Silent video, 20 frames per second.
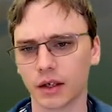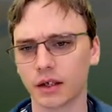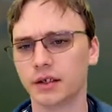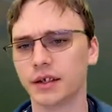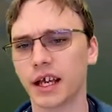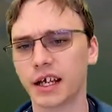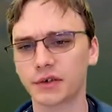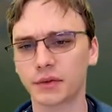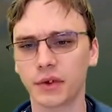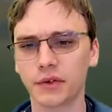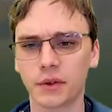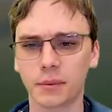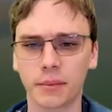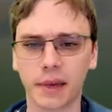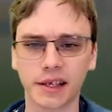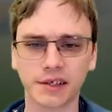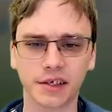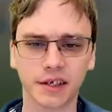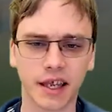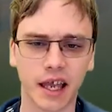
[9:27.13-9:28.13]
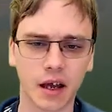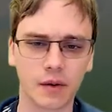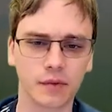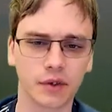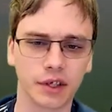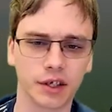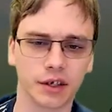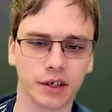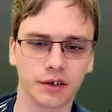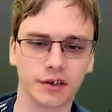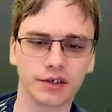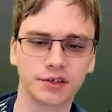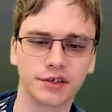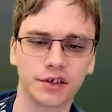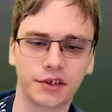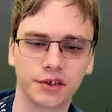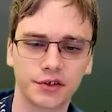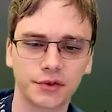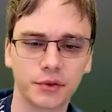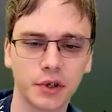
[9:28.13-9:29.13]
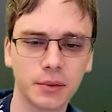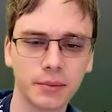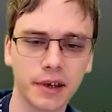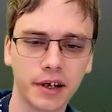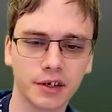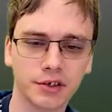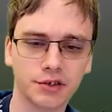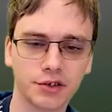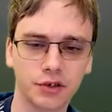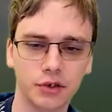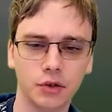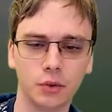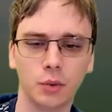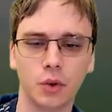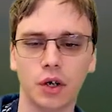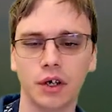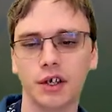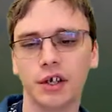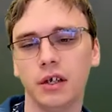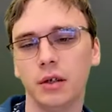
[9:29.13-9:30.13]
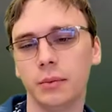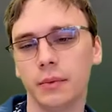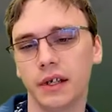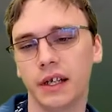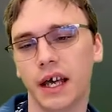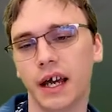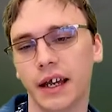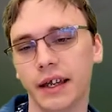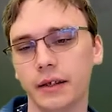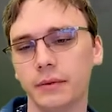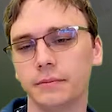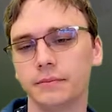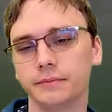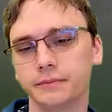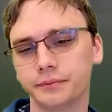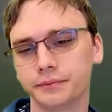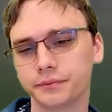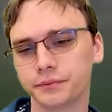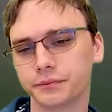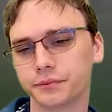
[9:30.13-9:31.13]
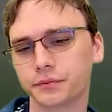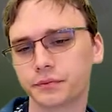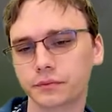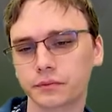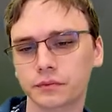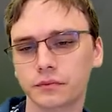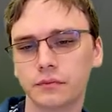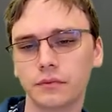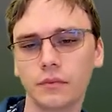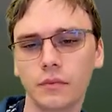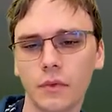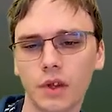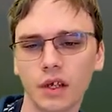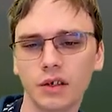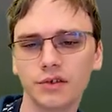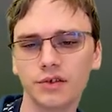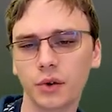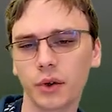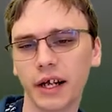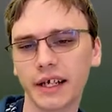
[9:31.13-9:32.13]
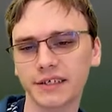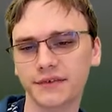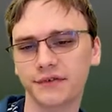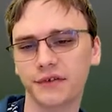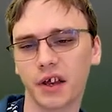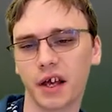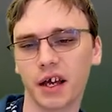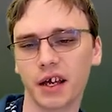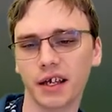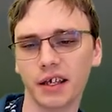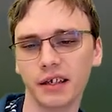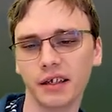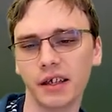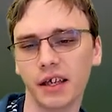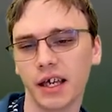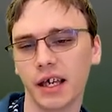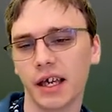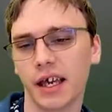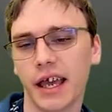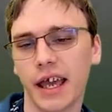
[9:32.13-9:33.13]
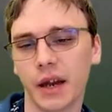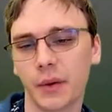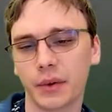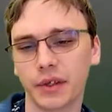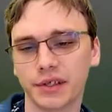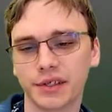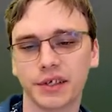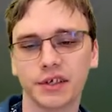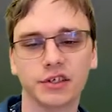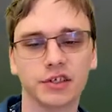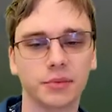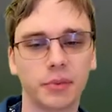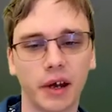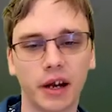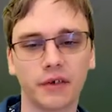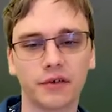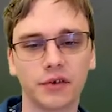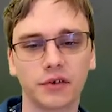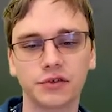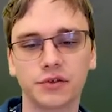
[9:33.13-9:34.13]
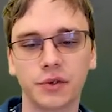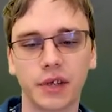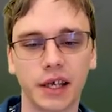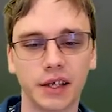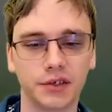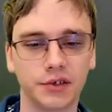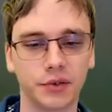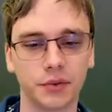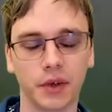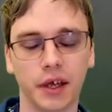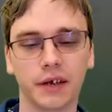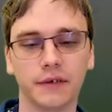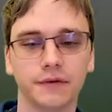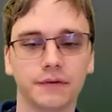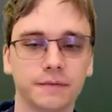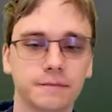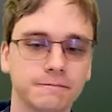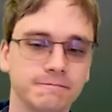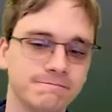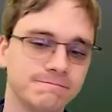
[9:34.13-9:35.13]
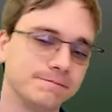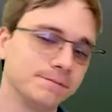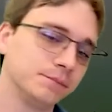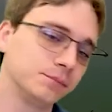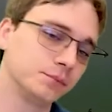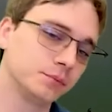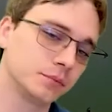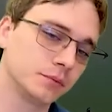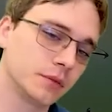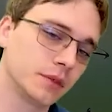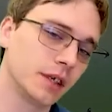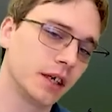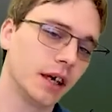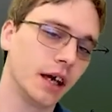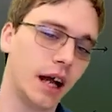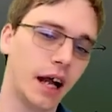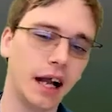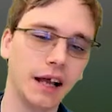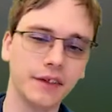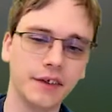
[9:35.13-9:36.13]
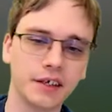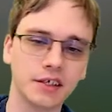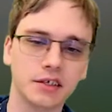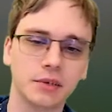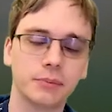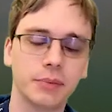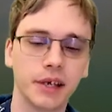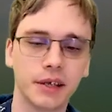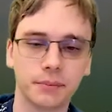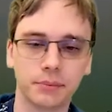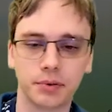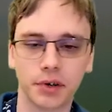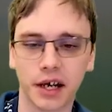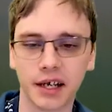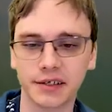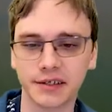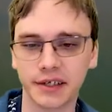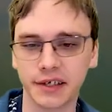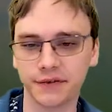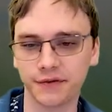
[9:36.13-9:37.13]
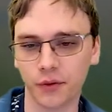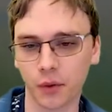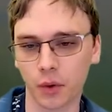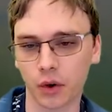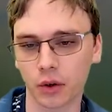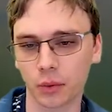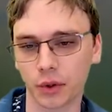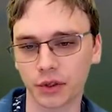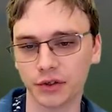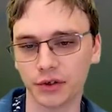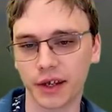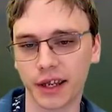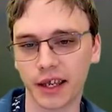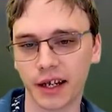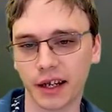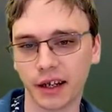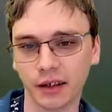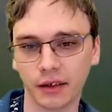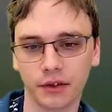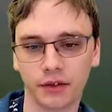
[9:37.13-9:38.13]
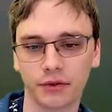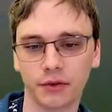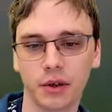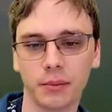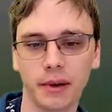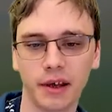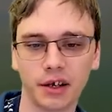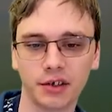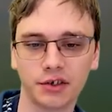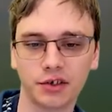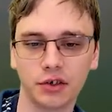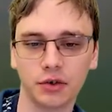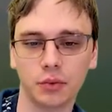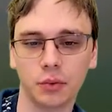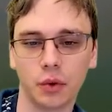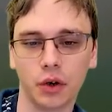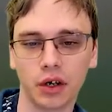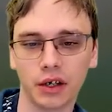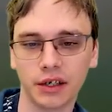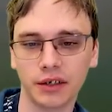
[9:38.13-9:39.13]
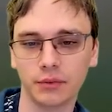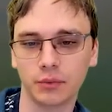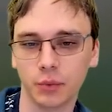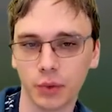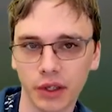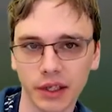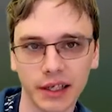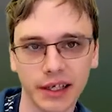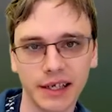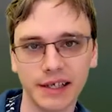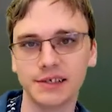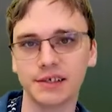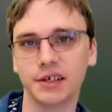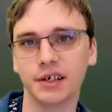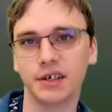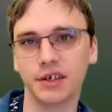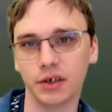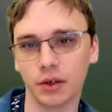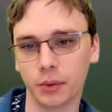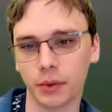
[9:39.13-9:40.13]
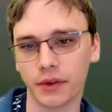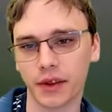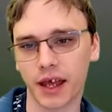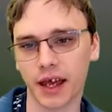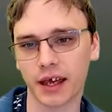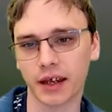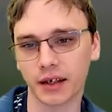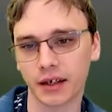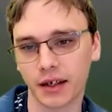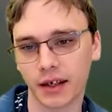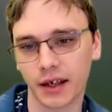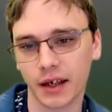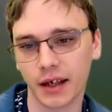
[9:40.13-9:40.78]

Next we have the Mesa Cavalier. This is a 3 mana 2/1 human knight. So it has flying, and when it enters the battlefield, you gain 2 life. I think it's a bit pricey for what you're getting. 3 mana 2/1, really easy to deal with that.